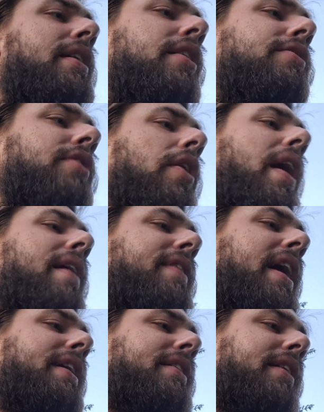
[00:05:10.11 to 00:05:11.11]
So I've
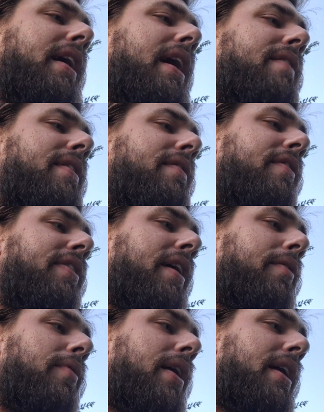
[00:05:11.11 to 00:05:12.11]
got to have everything
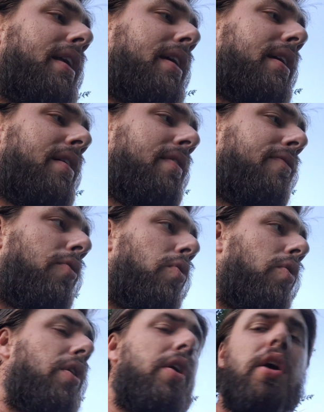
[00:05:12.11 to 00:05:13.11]
ready
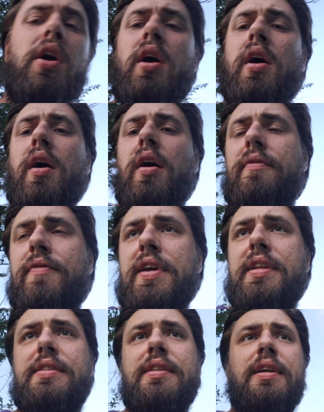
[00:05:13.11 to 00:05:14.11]
for our
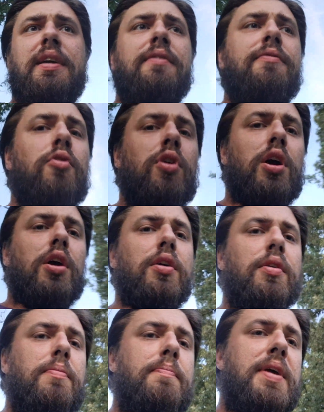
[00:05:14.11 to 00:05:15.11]
fencing for
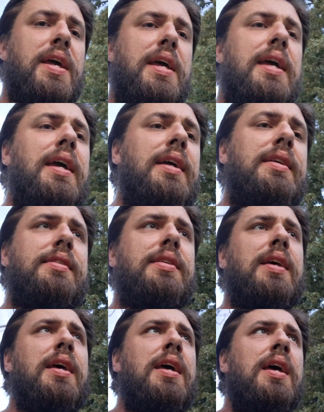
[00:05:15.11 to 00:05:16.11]
our pigs
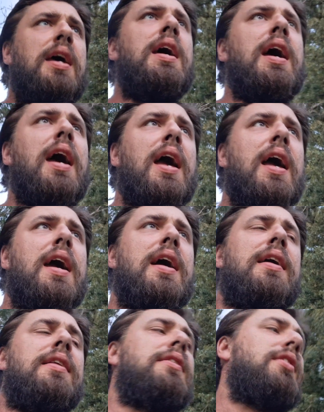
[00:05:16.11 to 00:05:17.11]

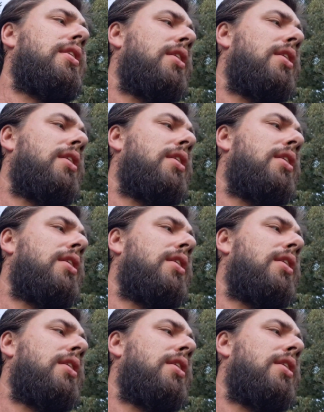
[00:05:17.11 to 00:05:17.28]
and